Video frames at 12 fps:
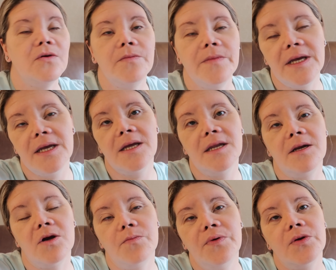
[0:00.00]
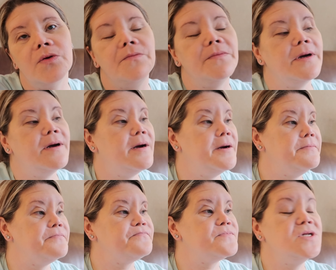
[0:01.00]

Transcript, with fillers: them in or put them, um,